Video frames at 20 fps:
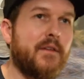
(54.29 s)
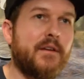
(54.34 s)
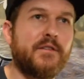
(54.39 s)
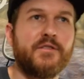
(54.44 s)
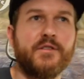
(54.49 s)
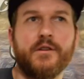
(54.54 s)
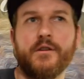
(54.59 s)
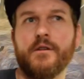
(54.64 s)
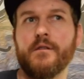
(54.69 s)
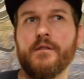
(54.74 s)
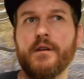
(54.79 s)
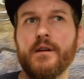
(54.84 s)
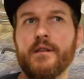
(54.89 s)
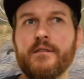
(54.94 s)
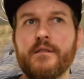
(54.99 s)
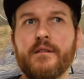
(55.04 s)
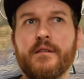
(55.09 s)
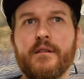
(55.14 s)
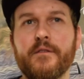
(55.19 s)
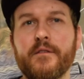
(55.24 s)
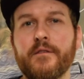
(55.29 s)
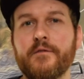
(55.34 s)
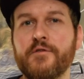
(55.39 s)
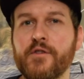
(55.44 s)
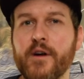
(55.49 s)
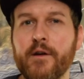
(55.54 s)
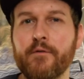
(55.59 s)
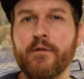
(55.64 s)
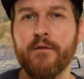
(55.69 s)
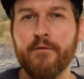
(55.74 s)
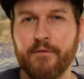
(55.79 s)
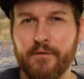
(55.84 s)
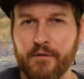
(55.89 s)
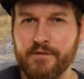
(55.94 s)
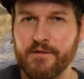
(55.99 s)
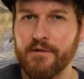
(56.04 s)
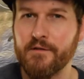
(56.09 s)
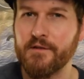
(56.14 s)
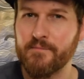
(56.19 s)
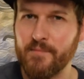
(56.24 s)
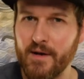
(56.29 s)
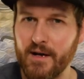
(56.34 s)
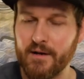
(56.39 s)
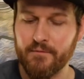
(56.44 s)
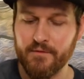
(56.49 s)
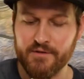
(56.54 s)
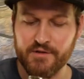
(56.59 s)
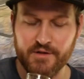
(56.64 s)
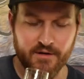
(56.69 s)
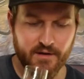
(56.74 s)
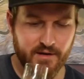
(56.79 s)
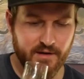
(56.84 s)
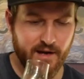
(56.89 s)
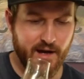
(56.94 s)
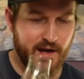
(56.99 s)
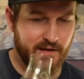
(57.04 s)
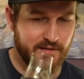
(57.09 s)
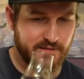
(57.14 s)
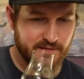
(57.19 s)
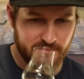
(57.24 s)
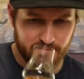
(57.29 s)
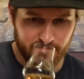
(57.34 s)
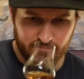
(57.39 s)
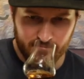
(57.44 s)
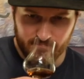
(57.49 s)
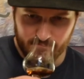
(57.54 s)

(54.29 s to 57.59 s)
They share like the dry red fruits you'd expect with sherry casks.